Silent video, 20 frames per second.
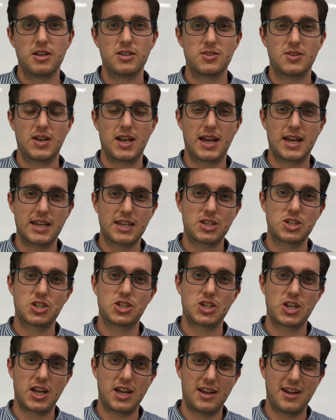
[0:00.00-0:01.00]
So like,
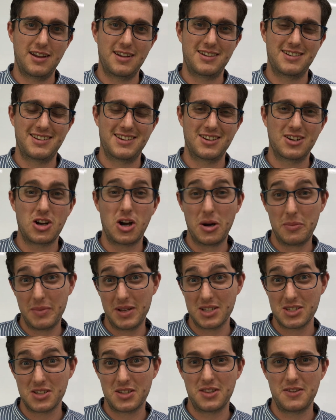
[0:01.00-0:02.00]
share,
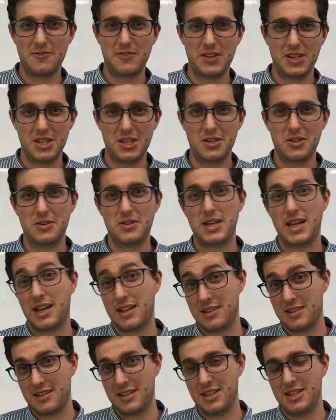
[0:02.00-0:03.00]
comment on the video,
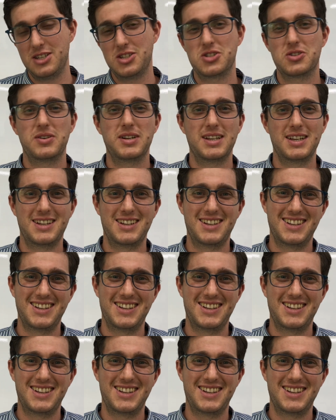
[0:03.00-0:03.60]
and enjoy.